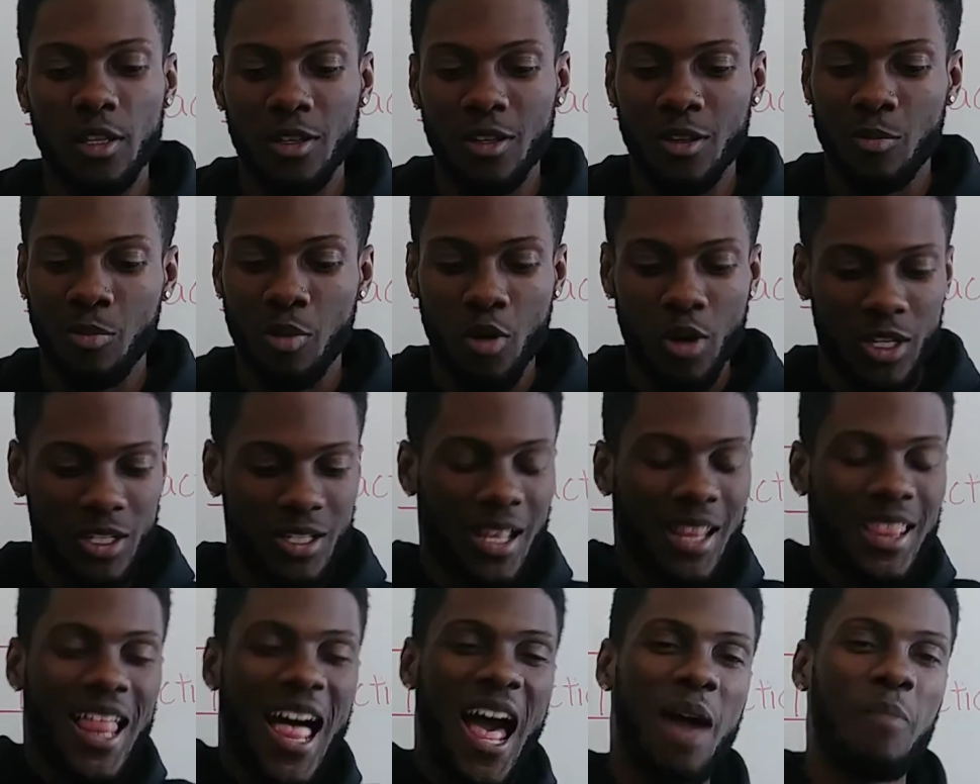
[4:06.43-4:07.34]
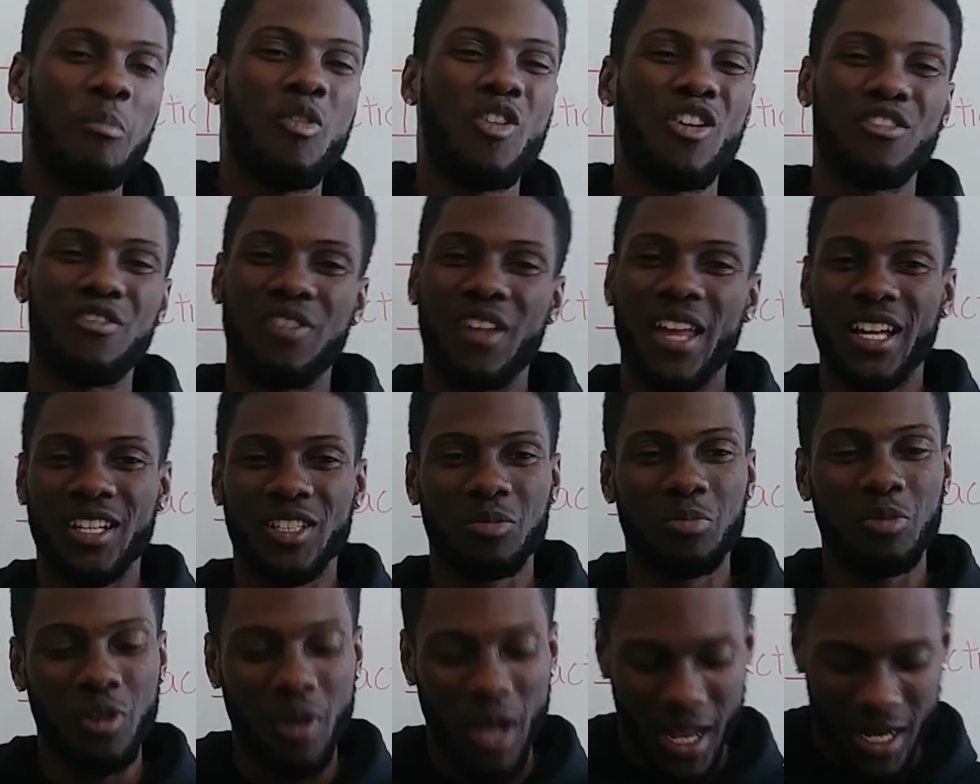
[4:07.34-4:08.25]
Your boy is a lot more
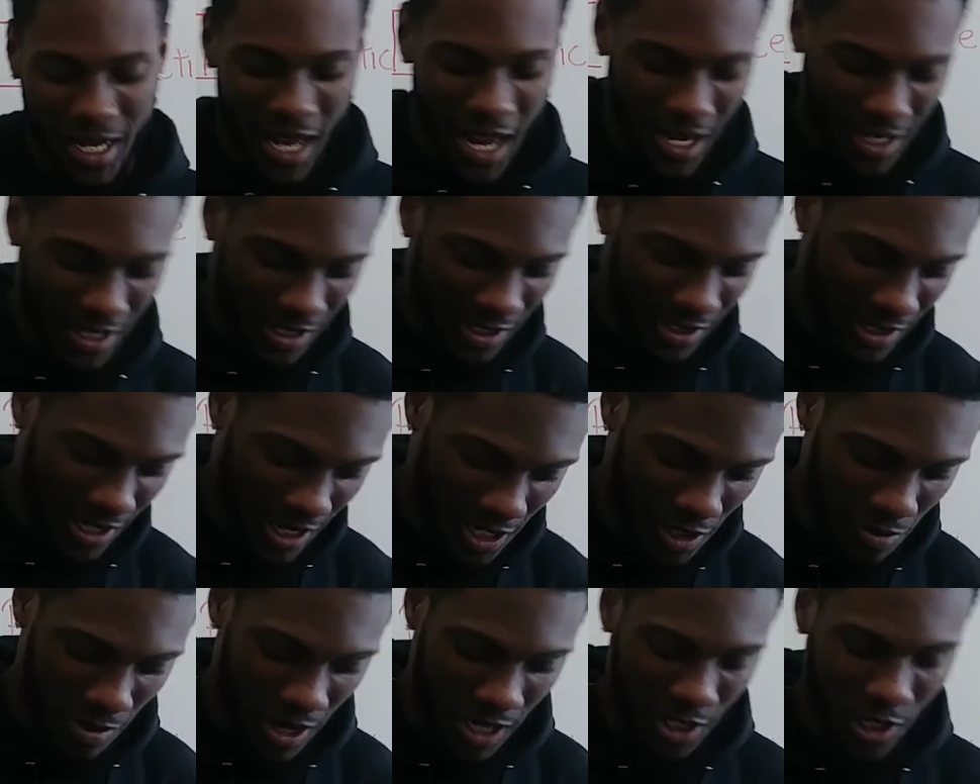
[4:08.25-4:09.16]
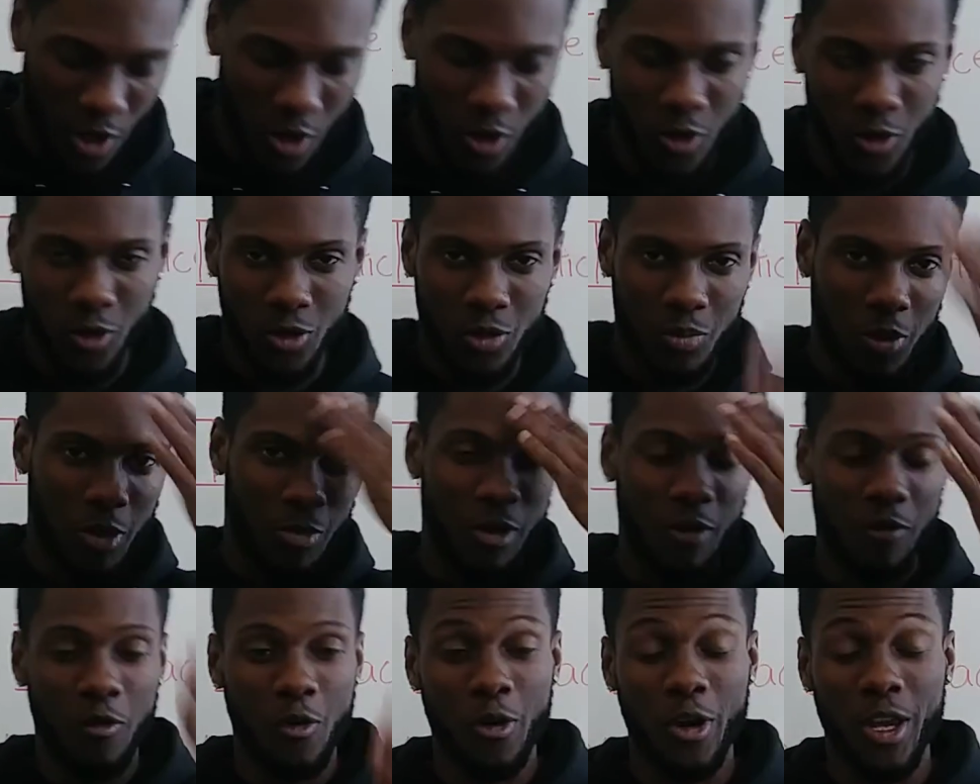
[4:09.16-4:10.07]
flexible. I can actually touch my toes, put
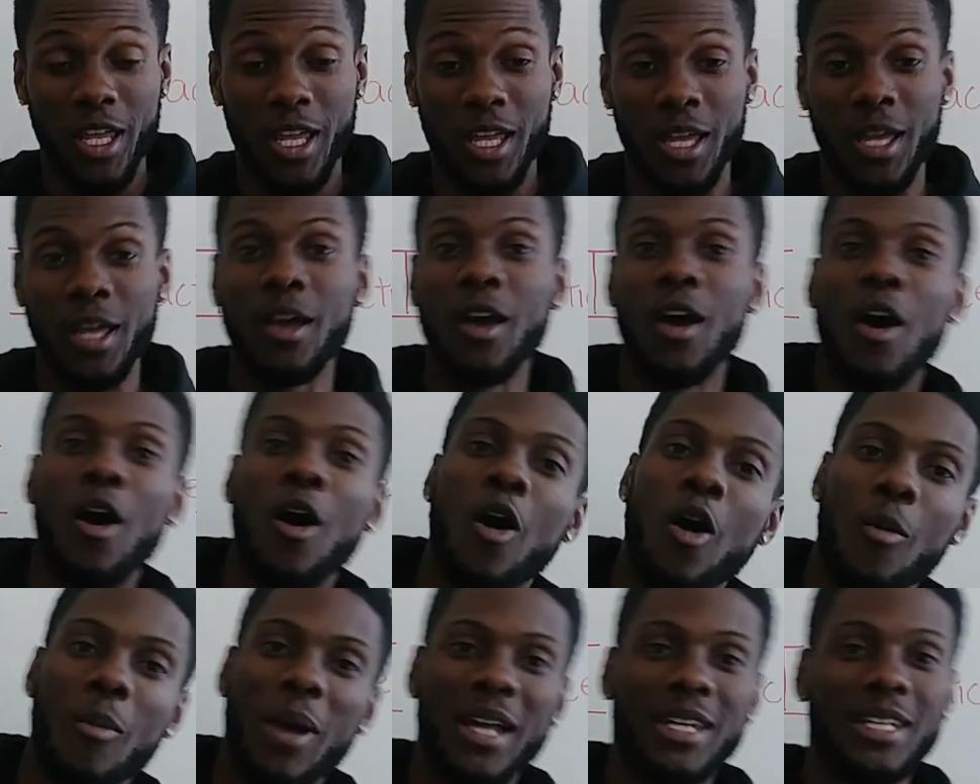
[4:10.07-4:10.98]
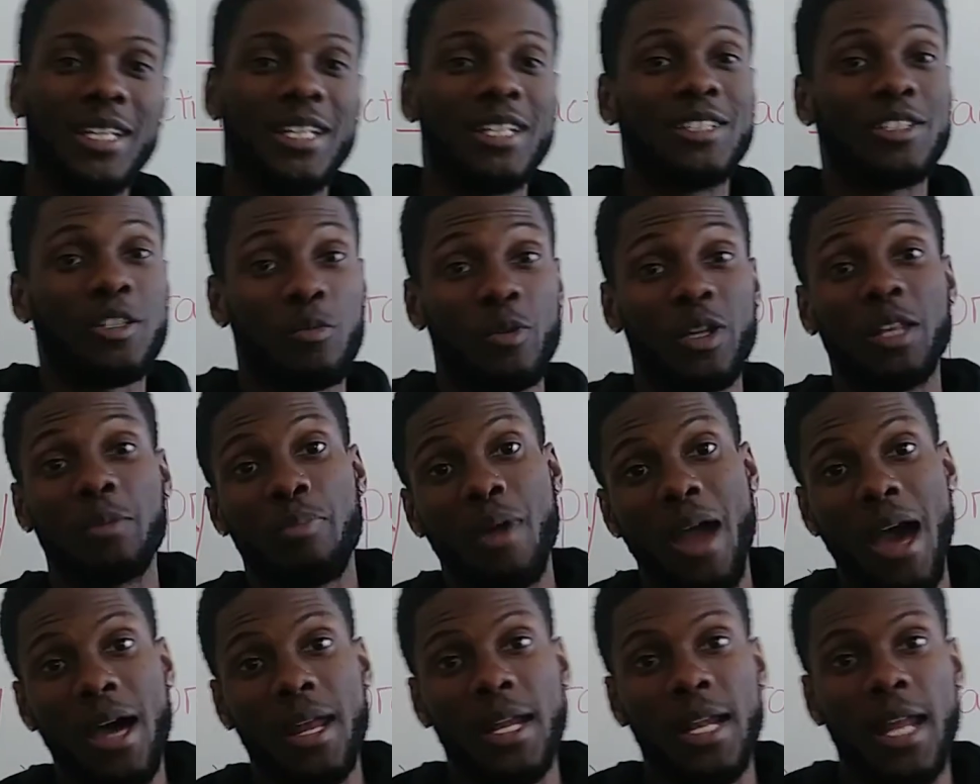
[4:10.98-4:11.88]
my forehead on my knees. I'm really
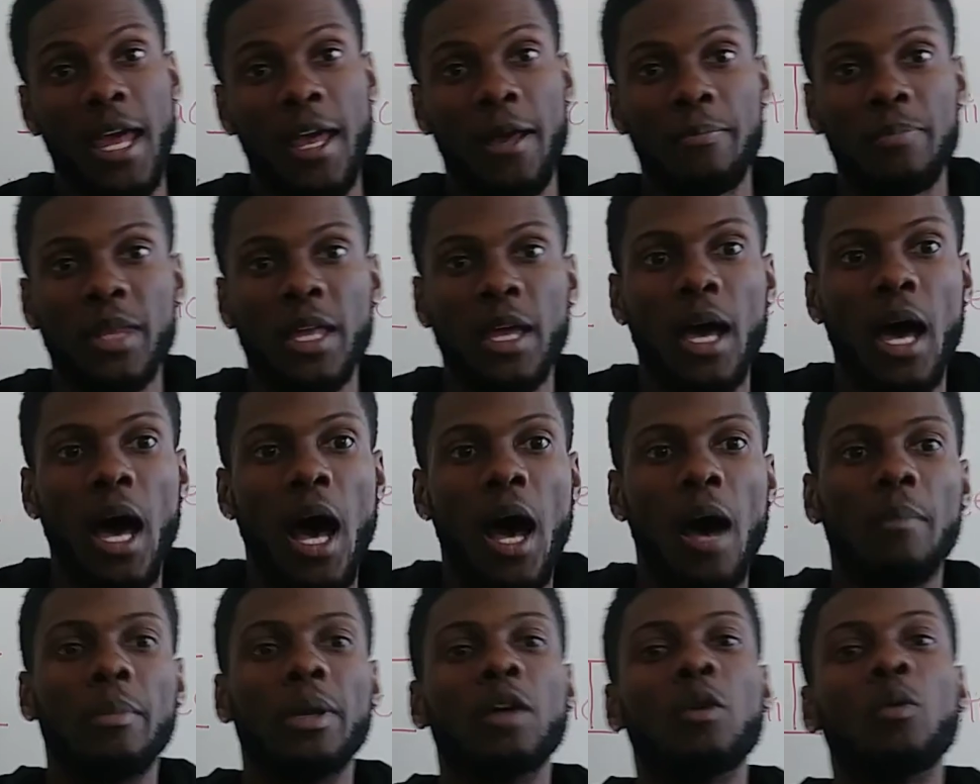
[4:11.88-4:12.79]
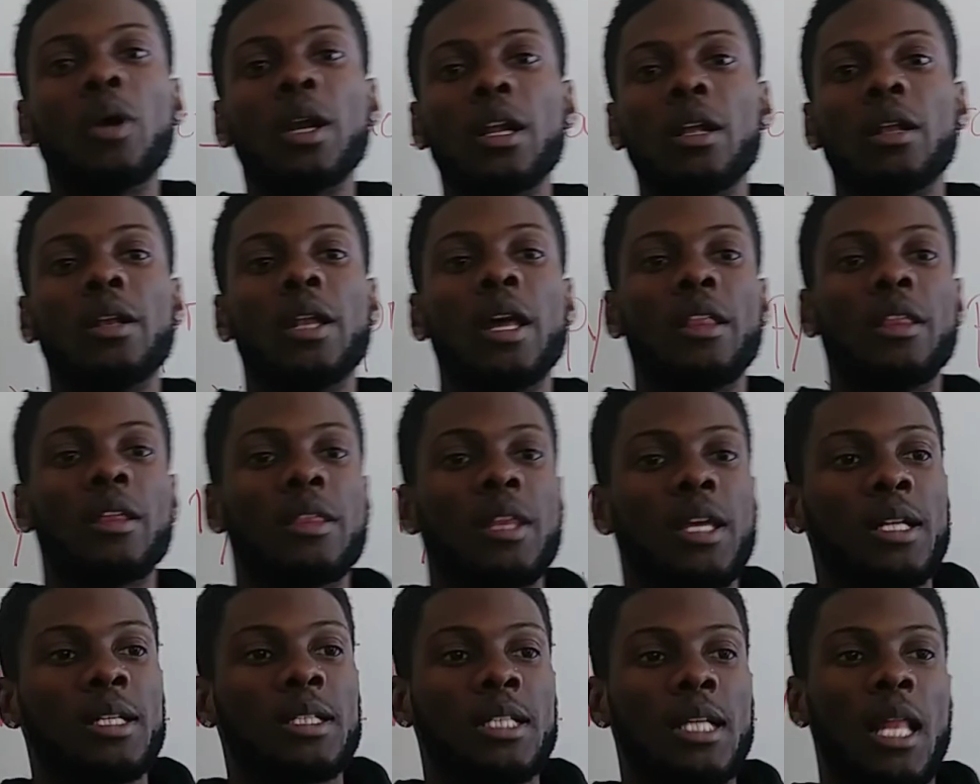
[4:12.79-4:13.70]
proud of that. And one of another
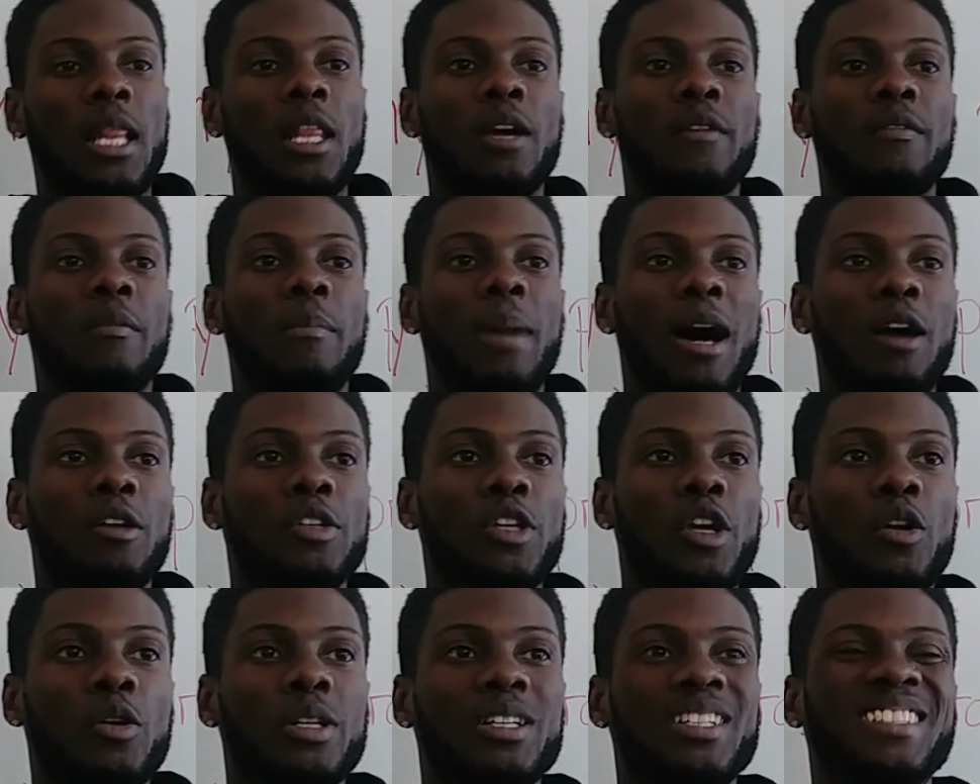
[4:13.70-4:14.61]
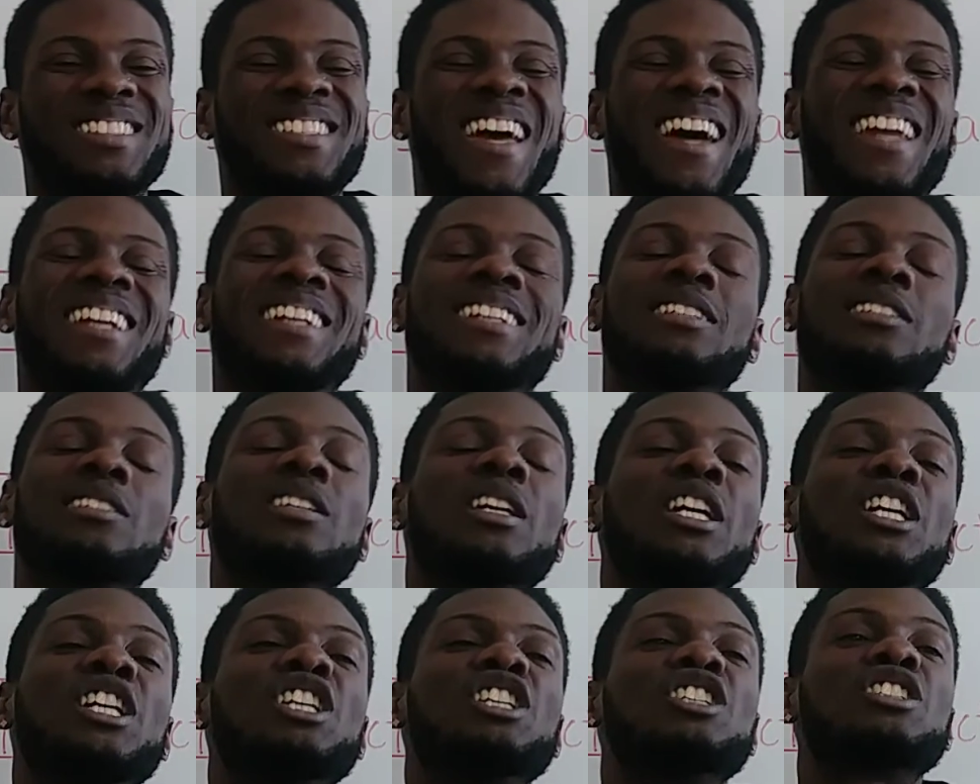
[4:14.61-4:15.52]
things that I love about yoga is that
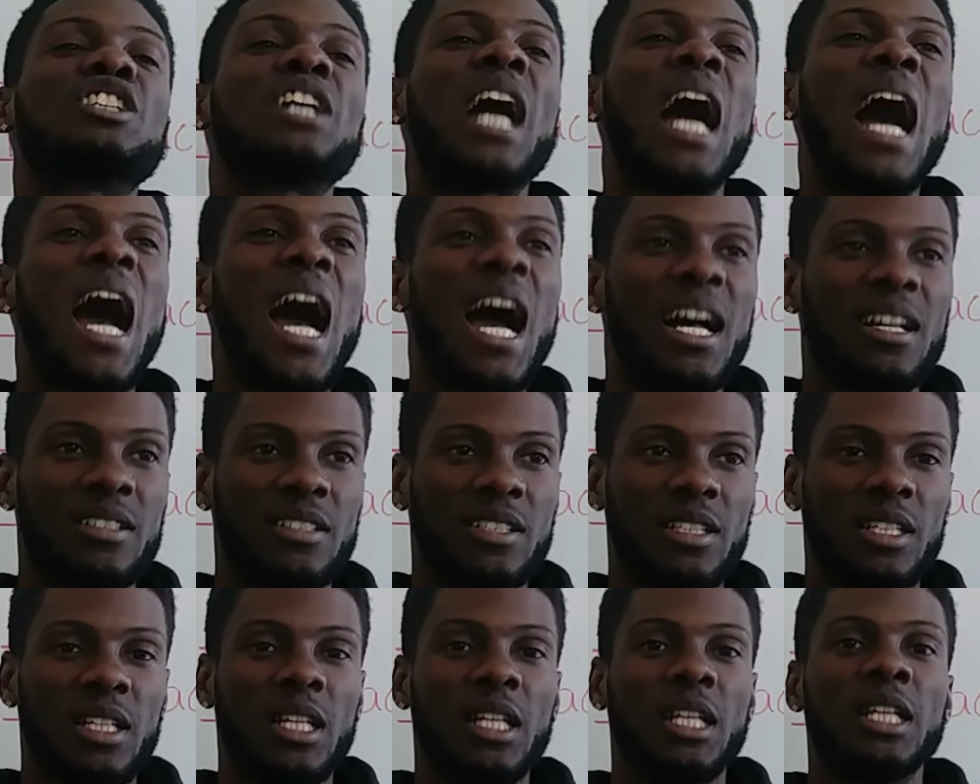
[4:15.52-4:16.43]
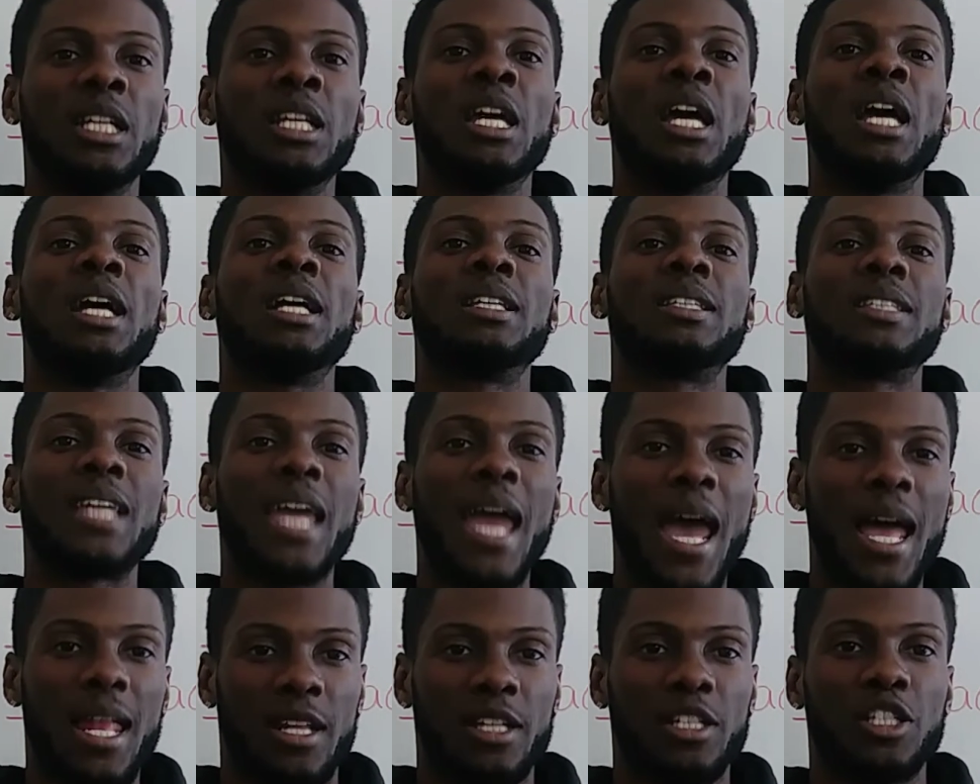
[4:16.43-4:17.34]
it is constantly
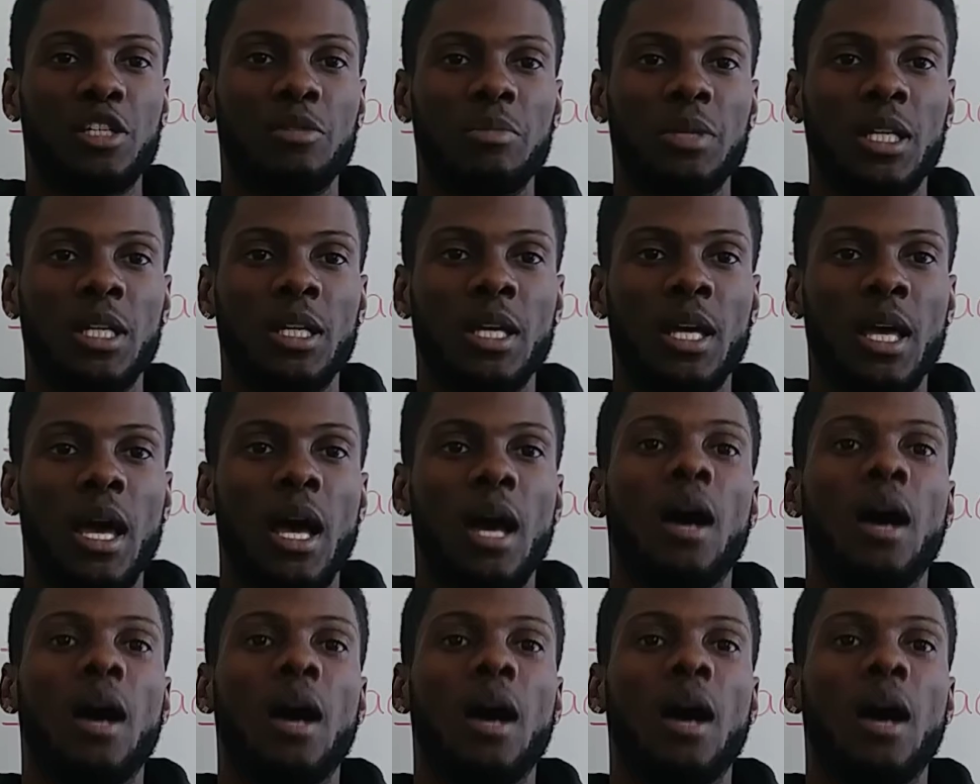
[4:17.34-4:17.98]
challenging me.